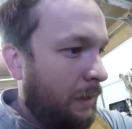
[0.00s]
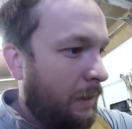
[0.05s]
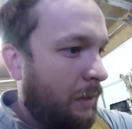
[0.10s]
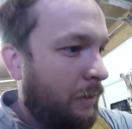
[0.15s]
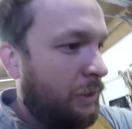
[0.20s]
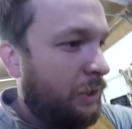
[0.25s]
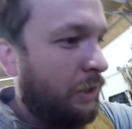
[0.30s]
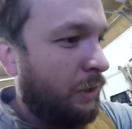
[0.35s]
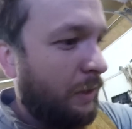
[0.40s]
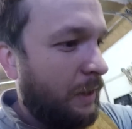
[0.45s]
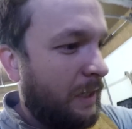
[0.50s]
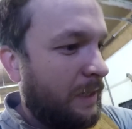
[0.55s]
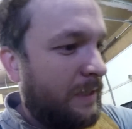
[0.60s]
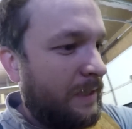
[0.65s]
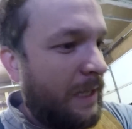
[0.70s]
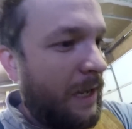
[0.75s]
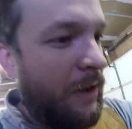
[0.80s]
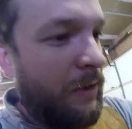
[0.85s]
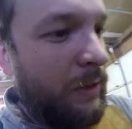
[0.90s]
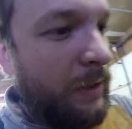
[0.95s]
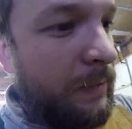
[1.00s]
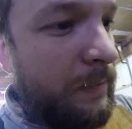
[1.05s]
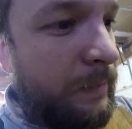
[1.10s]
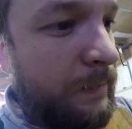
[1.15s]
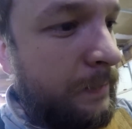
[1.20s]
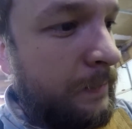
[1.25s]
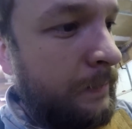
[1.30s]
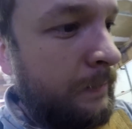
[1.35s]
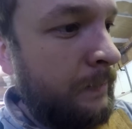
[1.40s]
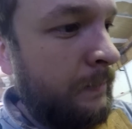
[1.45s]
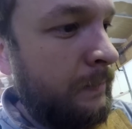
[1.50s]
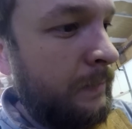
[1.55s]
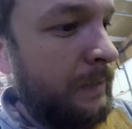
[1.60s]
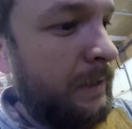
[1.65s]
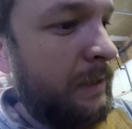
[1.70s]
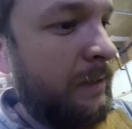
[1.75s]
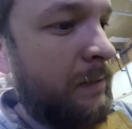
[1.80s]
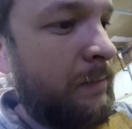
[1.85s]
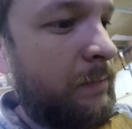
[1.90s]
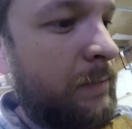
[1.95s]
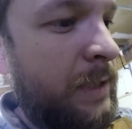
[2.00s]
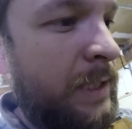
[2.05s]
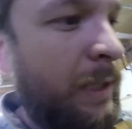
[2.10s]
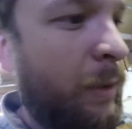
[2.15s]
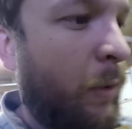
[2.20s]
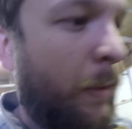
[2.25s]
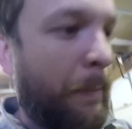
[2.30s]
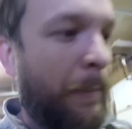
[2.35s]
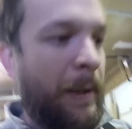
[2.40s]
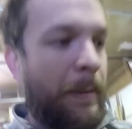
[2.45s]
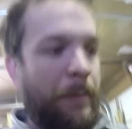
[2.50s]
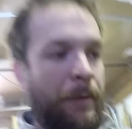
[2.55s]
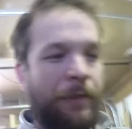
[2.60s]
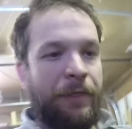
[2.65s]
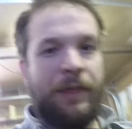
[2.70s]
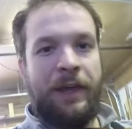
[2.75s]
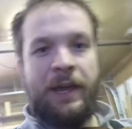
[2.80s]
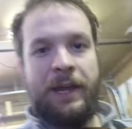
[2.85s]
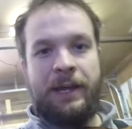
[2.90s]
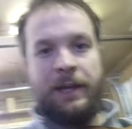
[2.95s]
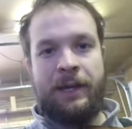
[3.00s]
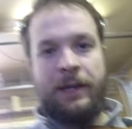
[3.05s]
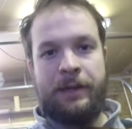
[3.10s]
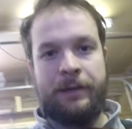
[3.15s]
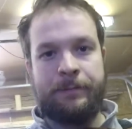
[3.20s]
I'll shoot this out, see what people think.